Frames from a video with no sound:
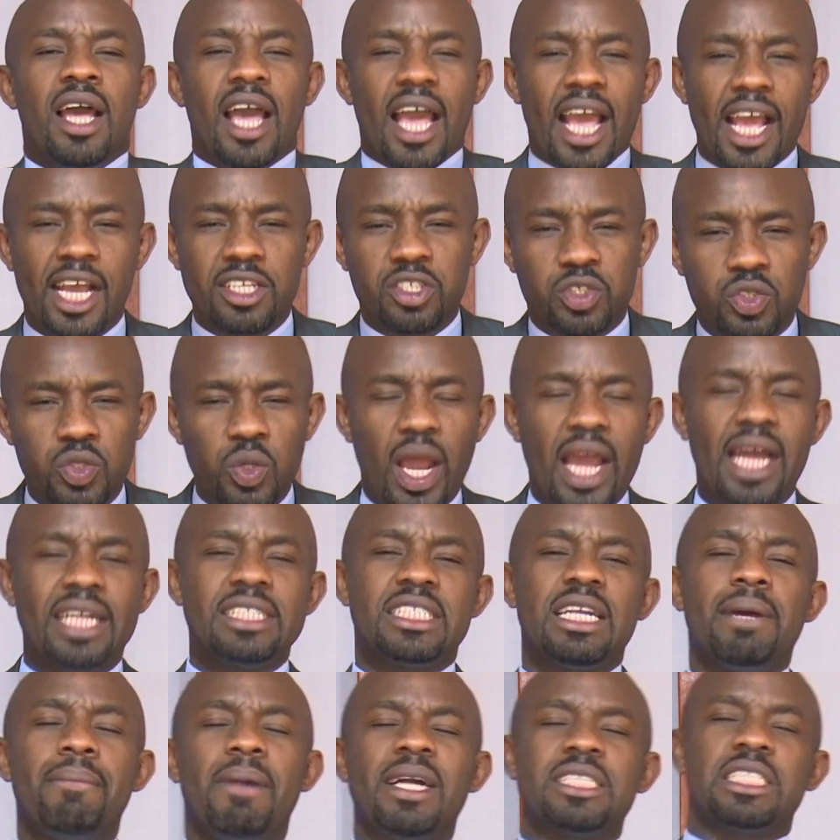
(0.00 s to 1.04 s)
As you
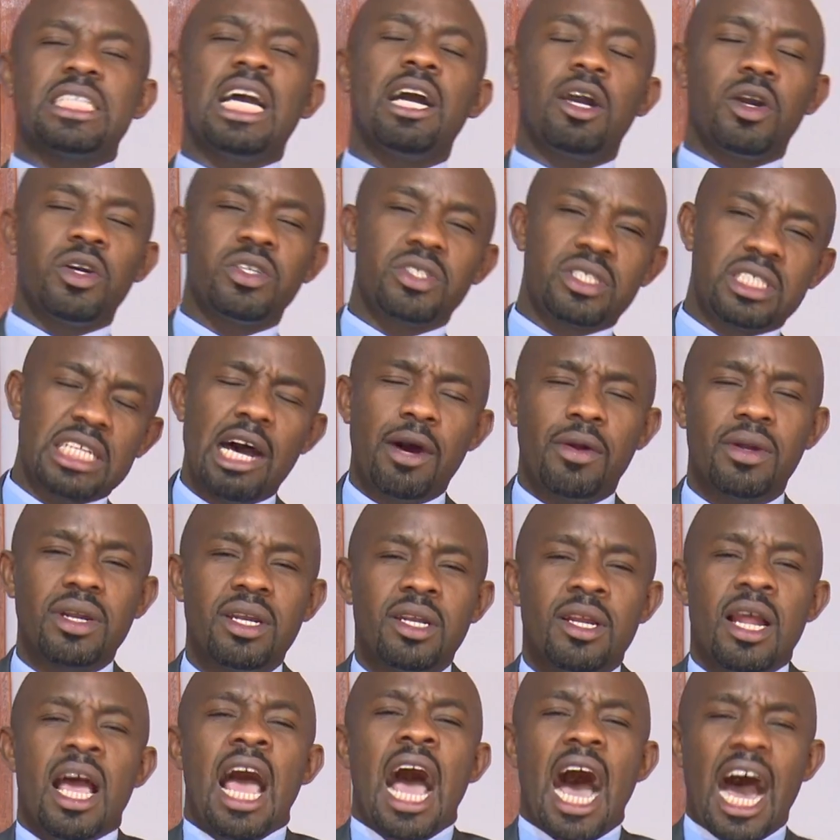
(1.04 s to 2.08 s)
enter Machakos
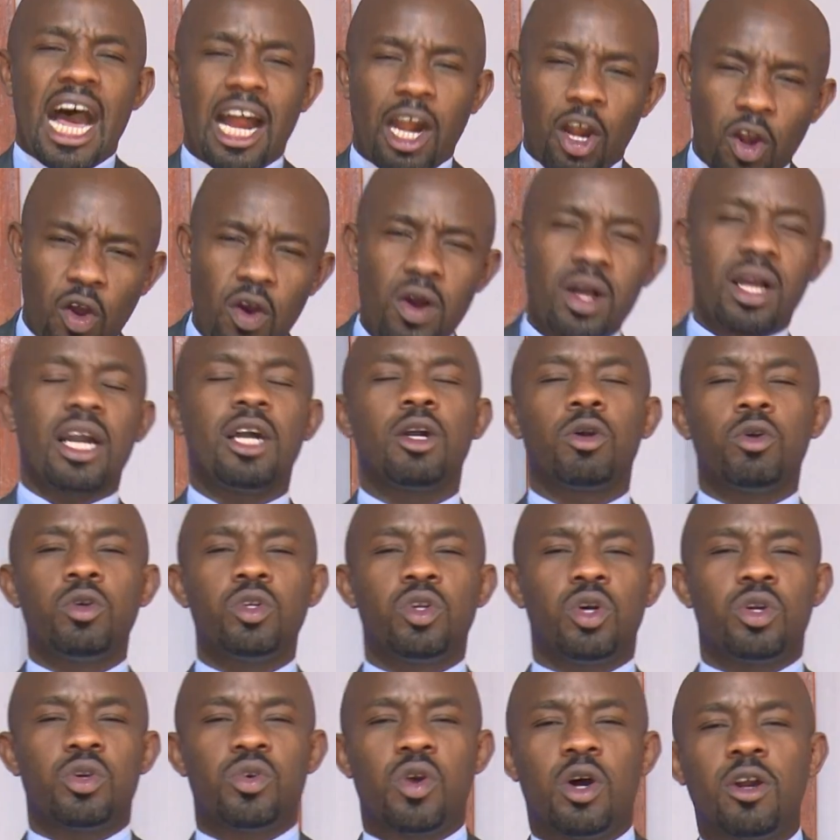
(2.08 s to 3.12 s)
Town, along
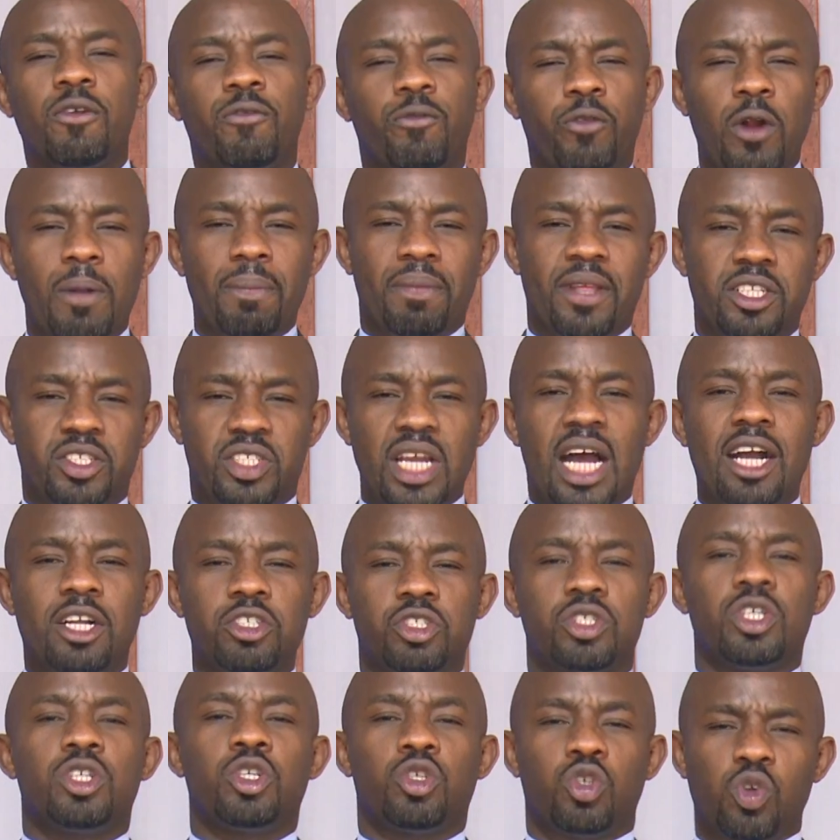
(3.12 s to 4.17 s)
Kangundo Road from the
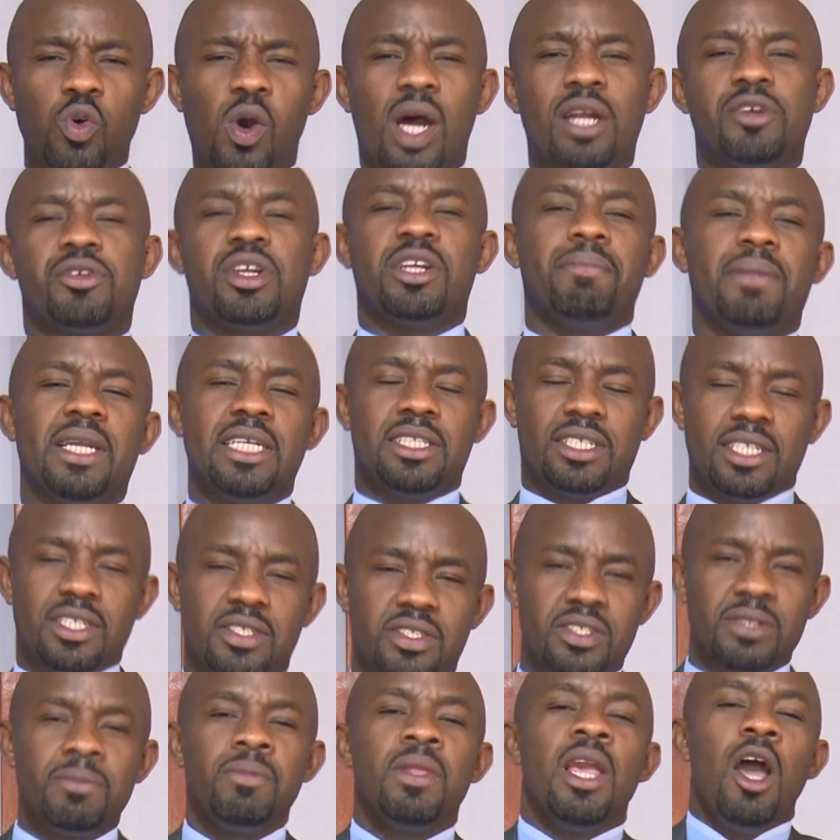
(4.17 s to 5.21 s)
junction, 200
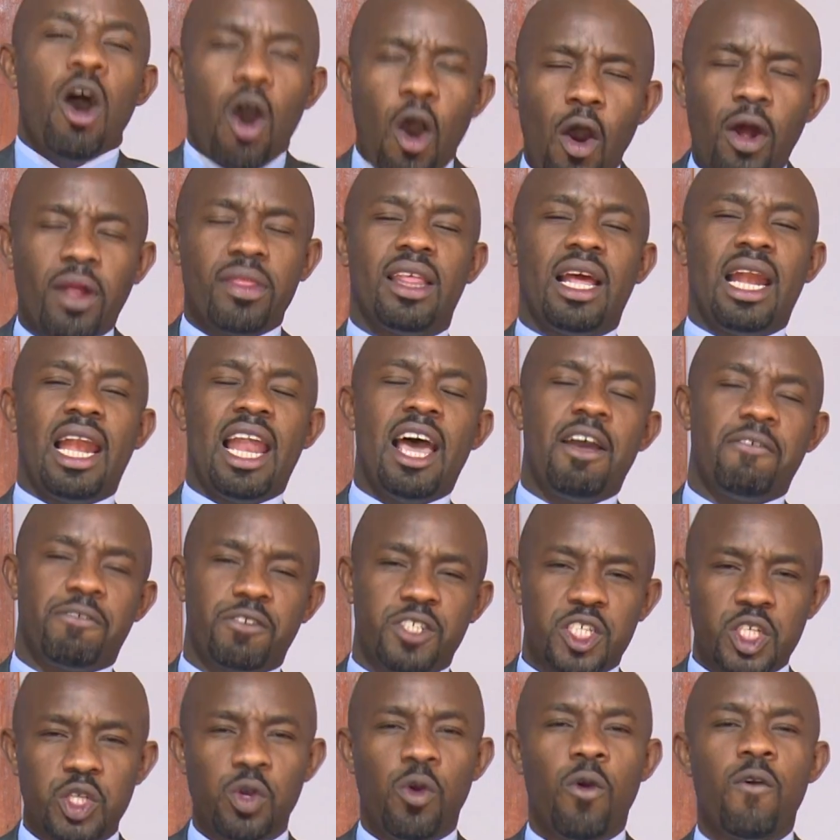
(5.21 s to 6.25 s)
meters, on the
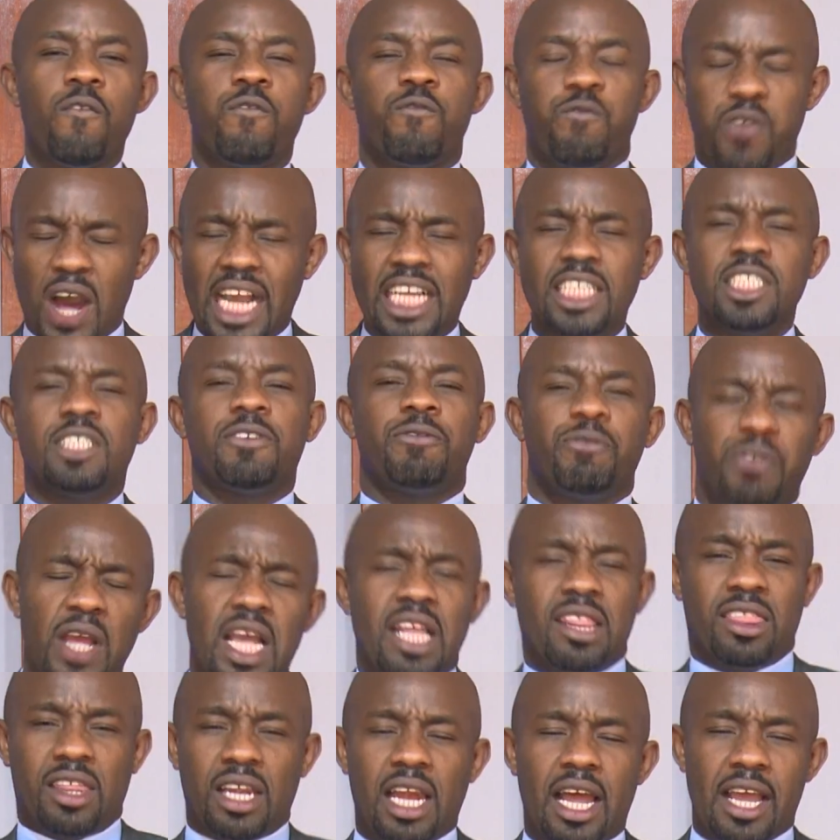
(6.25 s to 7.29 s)
left, you will find
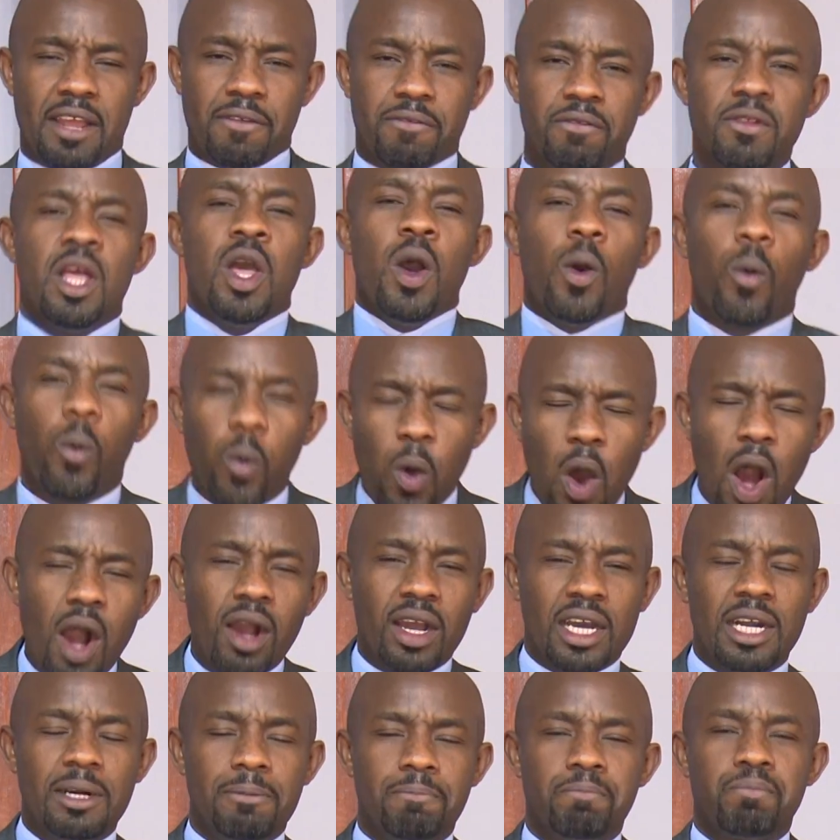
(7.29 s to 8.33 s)
Faith Life.
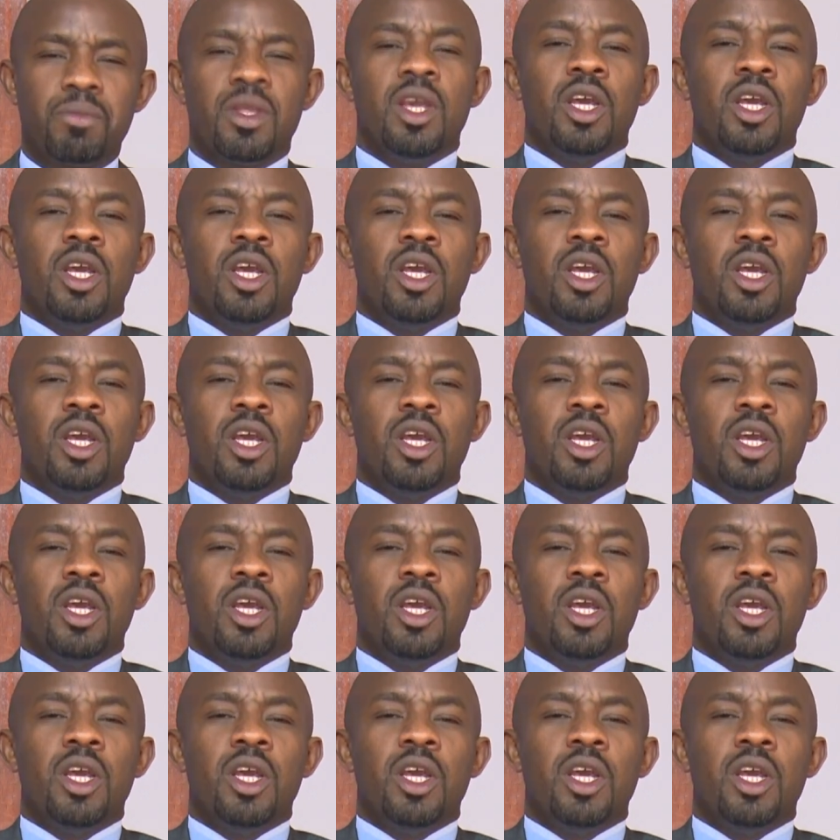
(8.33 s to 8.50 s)
Welcome.